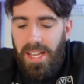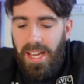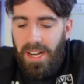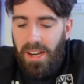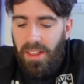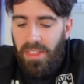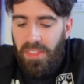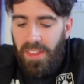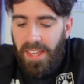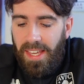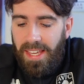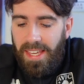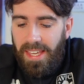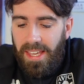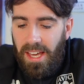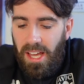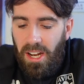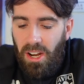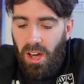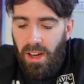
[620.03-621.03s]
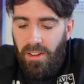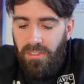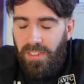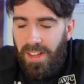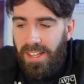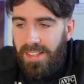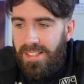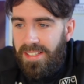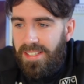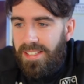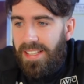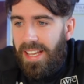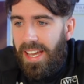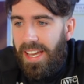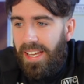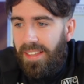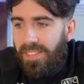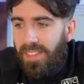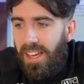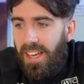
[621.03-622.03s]
and I think a lot of fans are
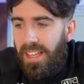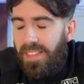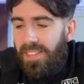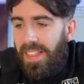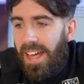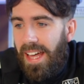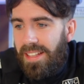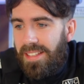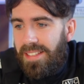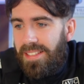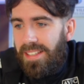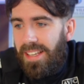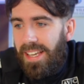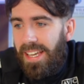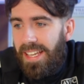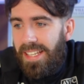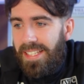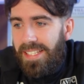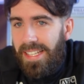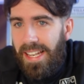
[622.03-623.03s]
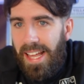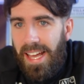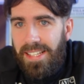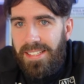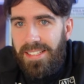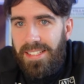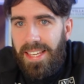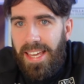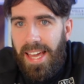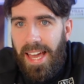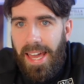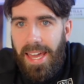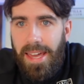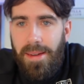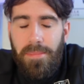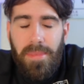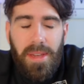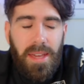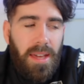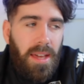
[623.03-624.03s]
saying that that's his last
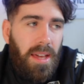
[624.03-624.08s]
game.